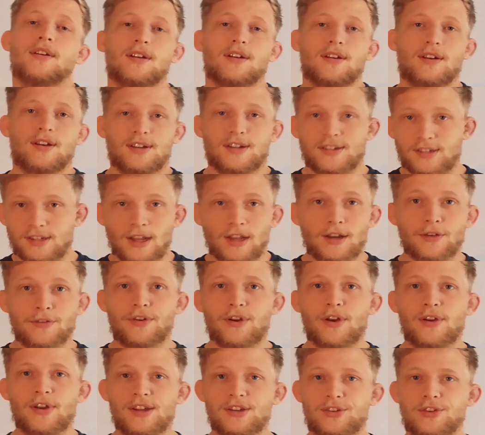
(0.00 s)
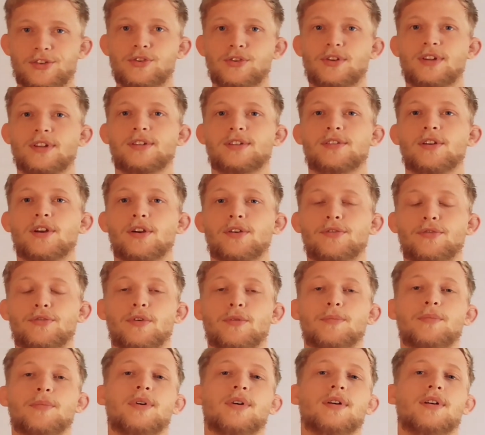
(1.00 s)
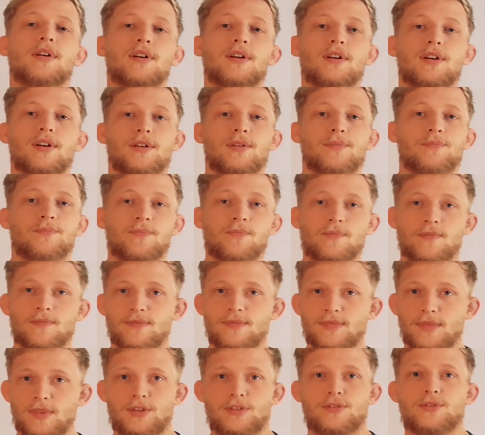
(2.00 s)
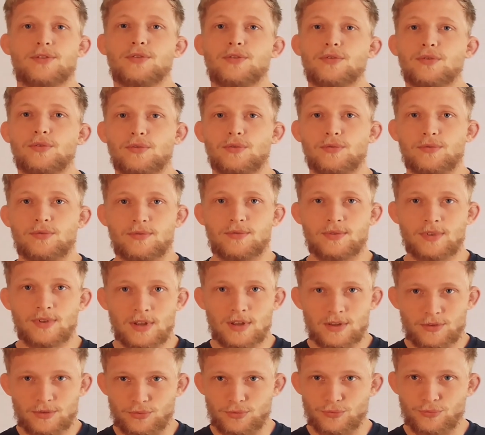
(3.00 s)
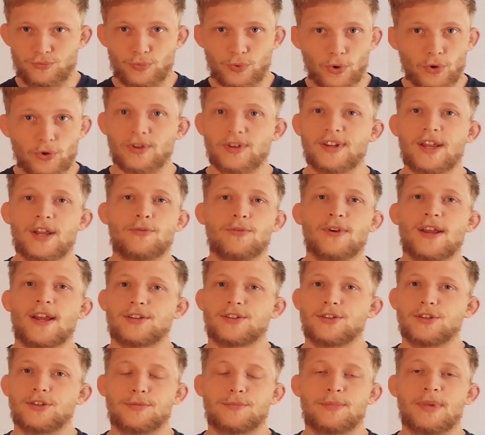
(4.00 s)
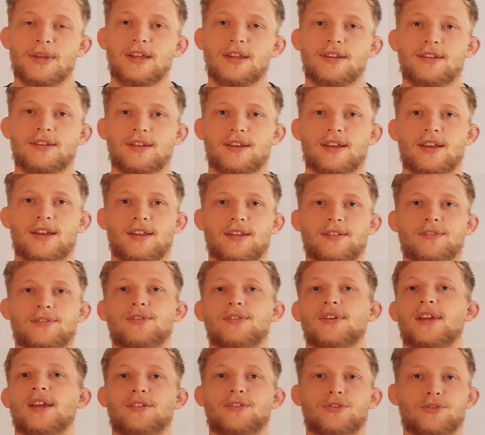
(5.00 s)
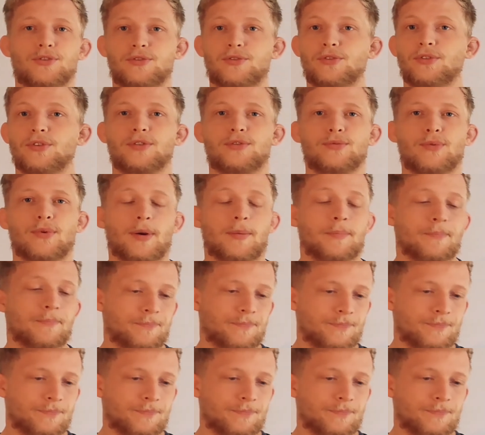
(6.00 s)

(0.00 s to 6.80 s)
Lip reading: There's a lot of variations you can start from to work on that reaction speed and to get your students warm.